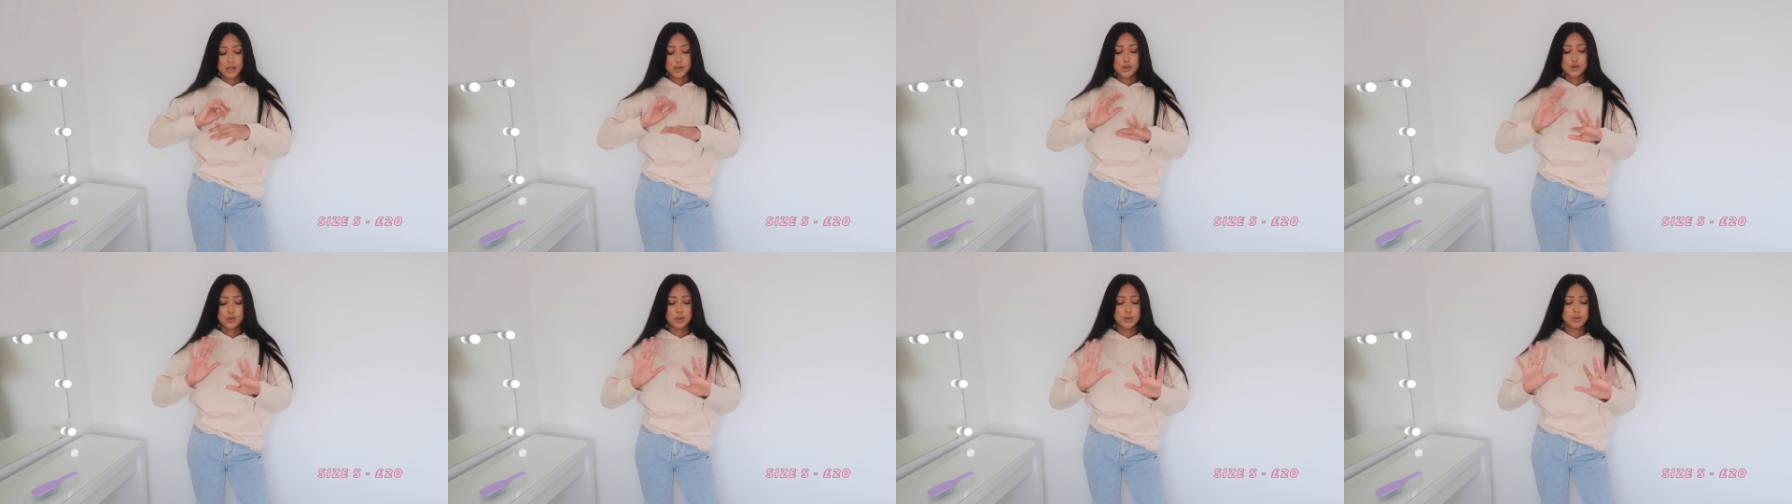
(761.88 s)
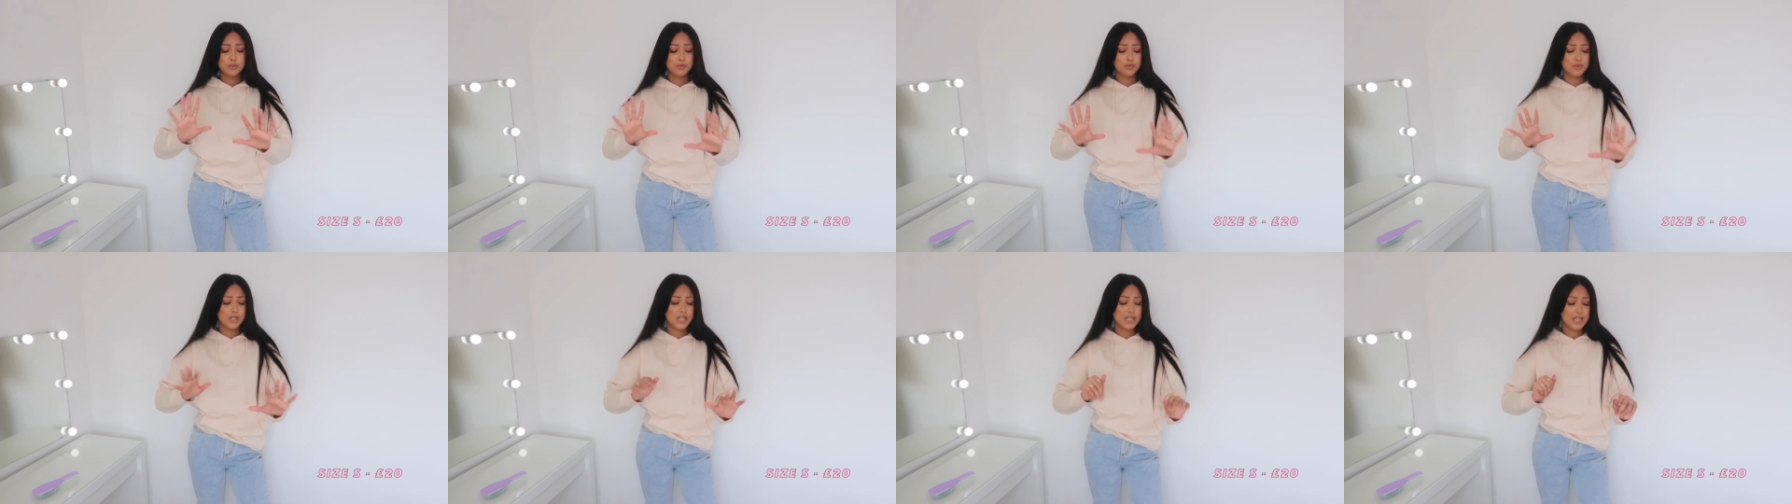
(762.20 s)

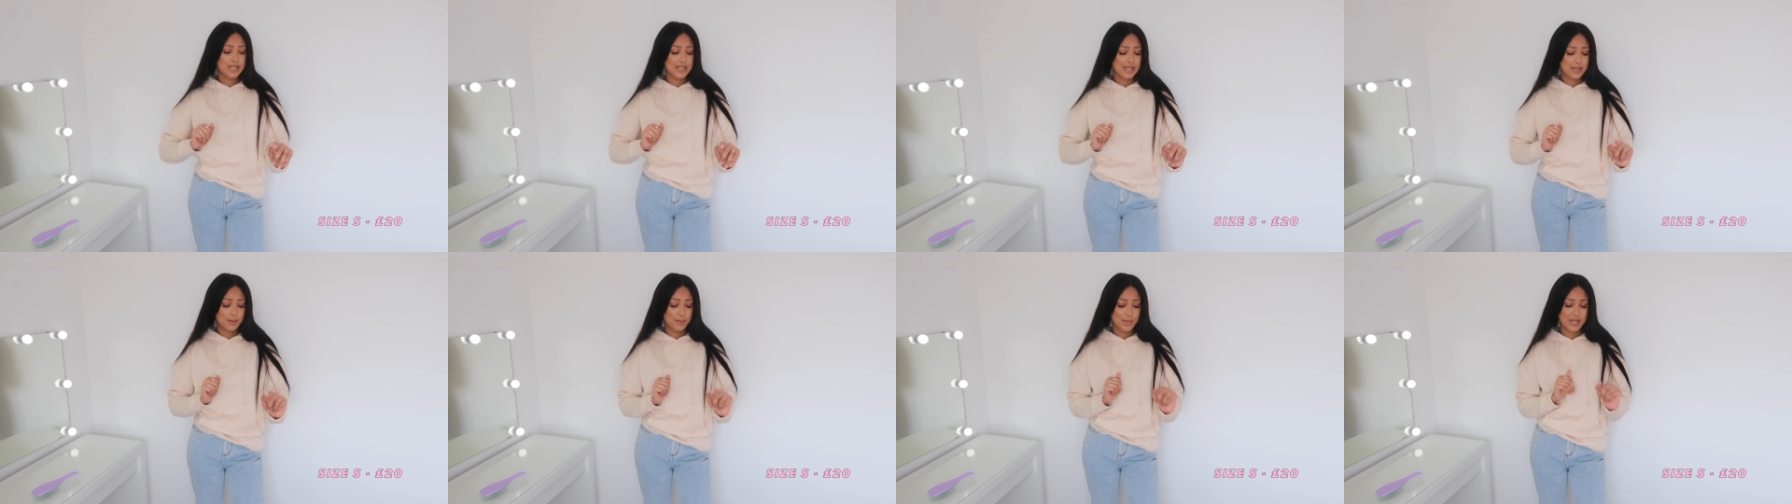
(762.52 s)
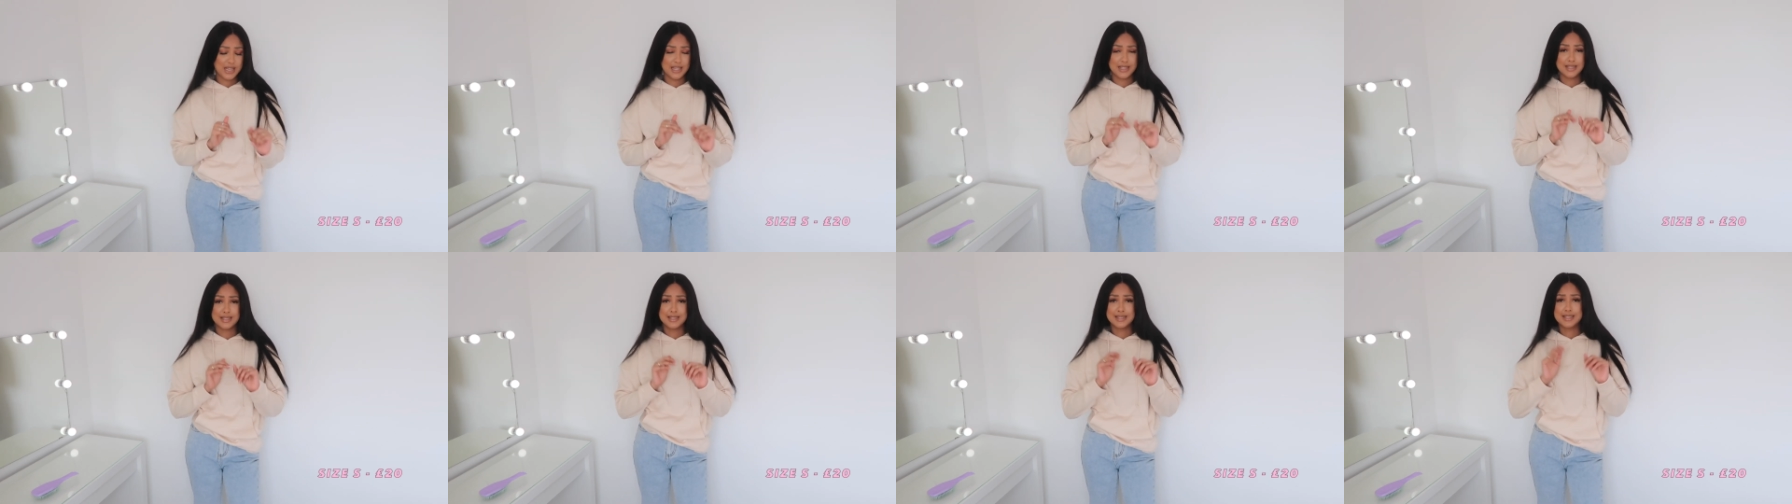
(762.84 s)

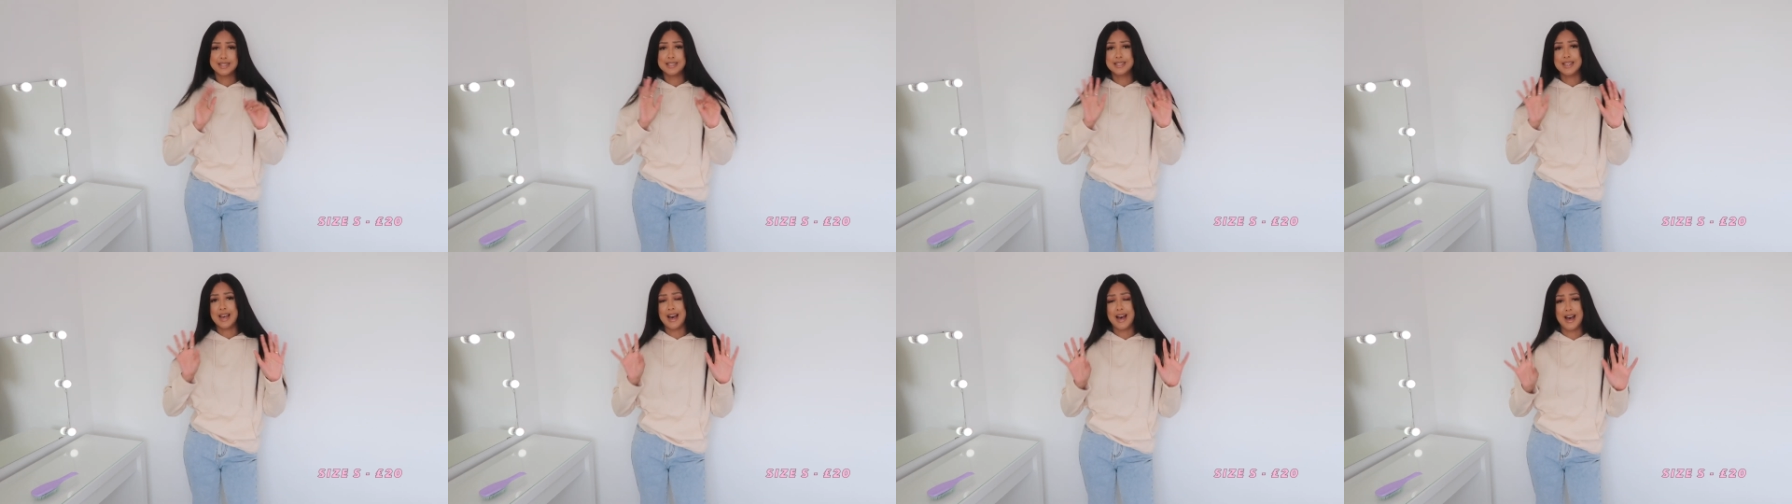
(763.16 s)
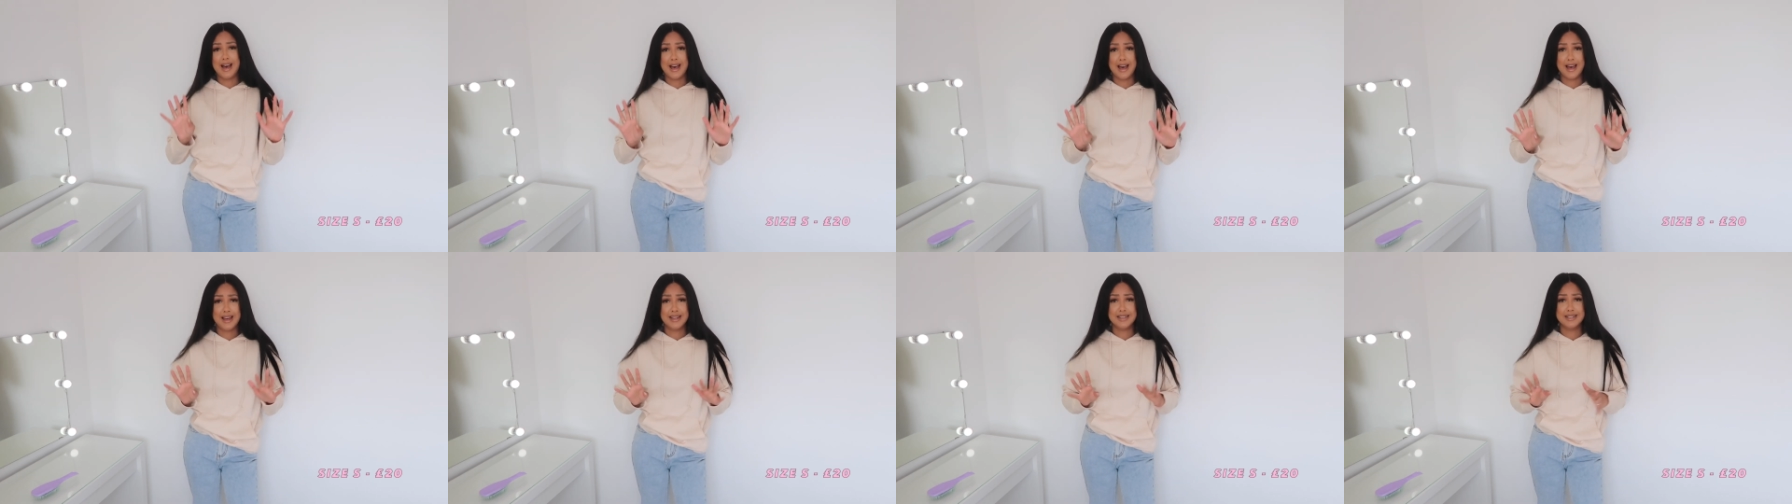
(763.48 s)
creamy
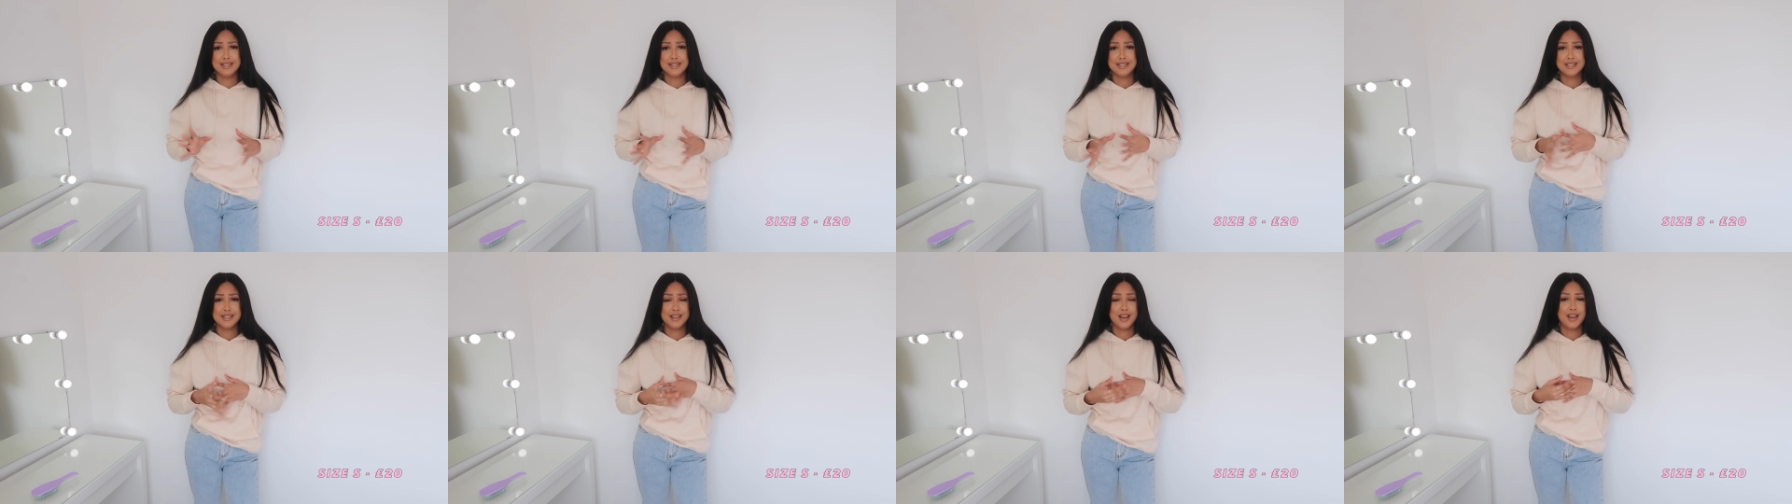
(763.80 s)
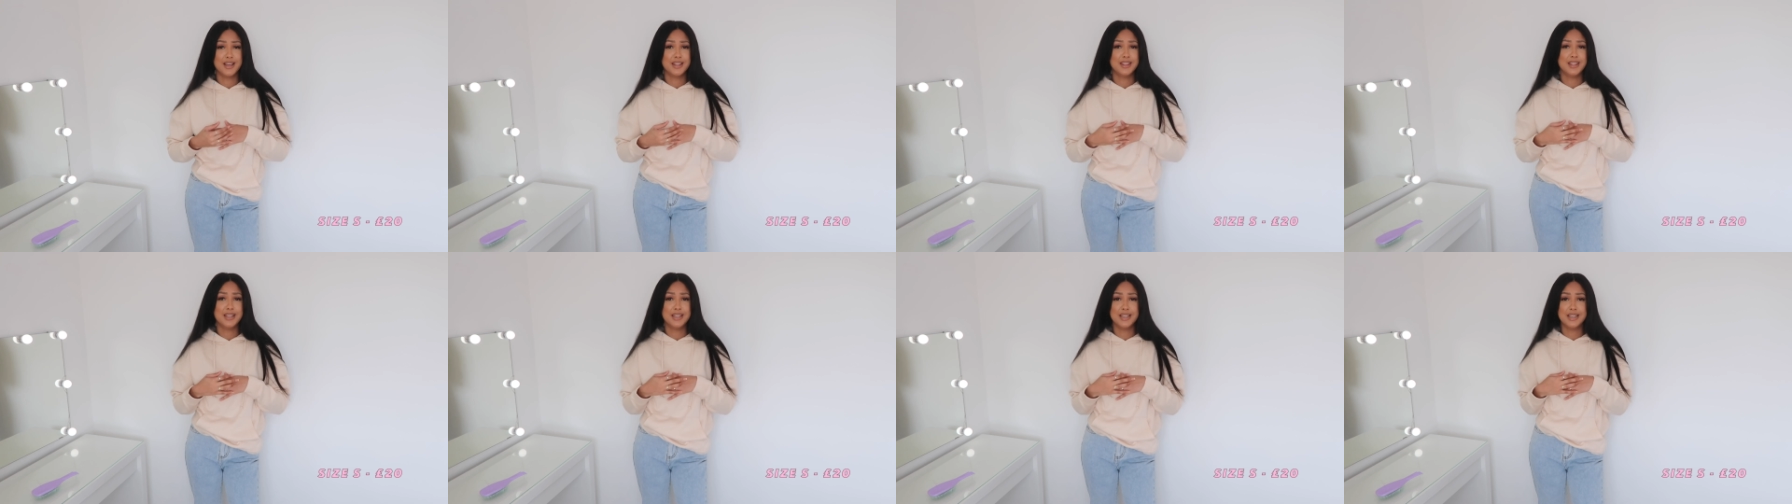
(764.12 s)
sand
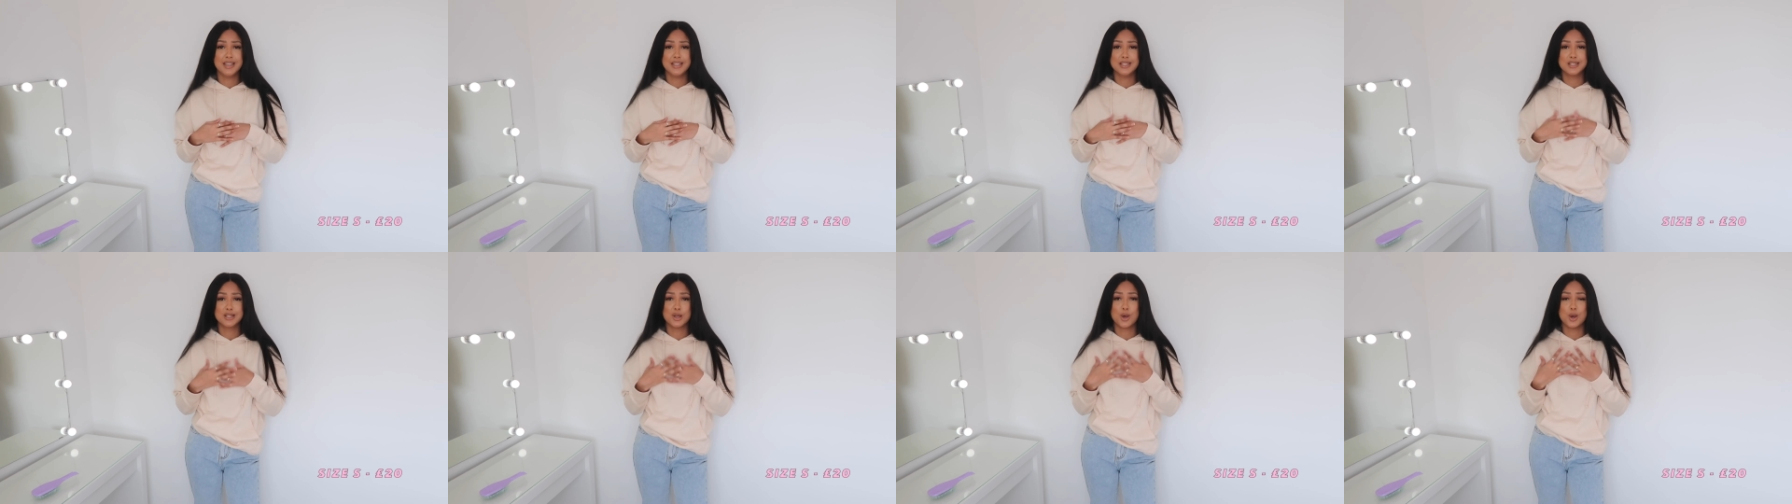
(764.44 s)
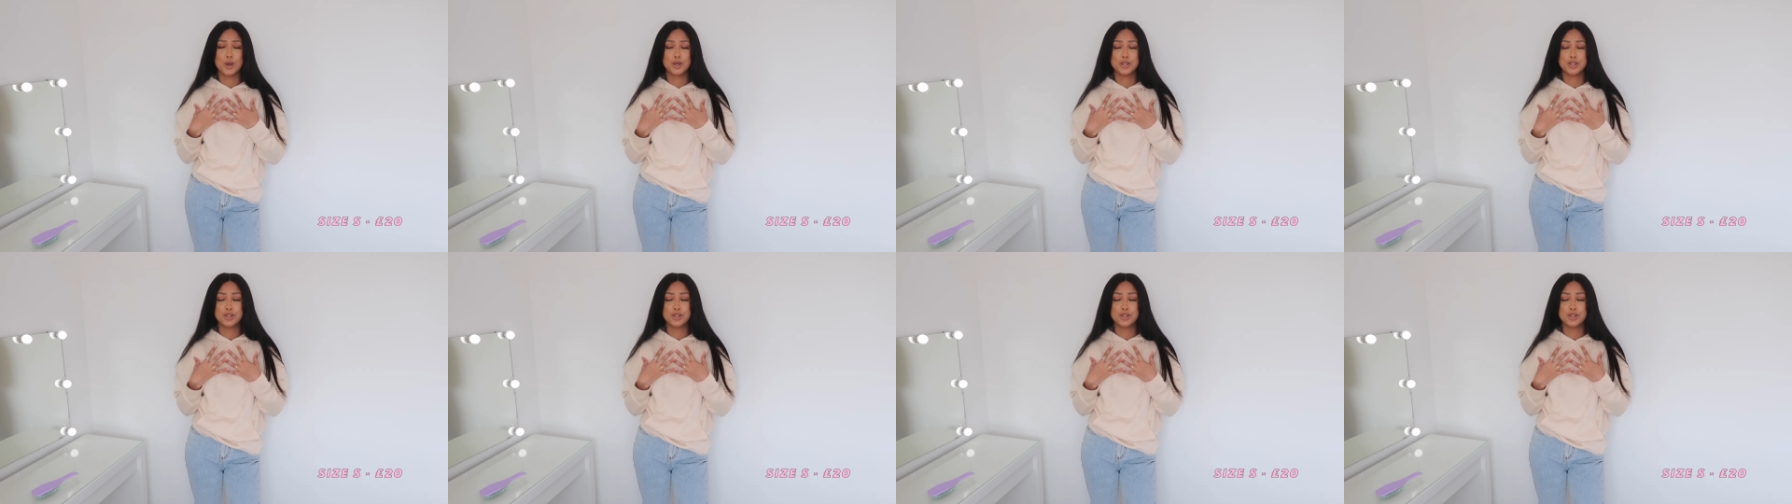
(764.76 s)
I think it's